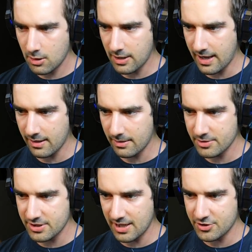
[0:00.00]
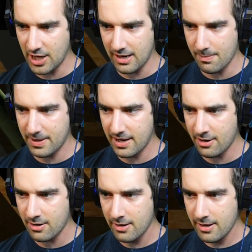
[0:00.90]
Okay, I'm just gonna check up
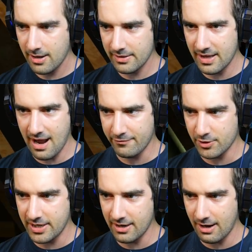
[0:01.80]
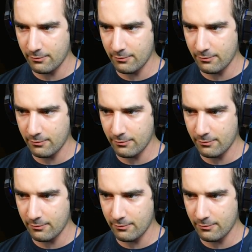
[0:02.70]
here, and then after here,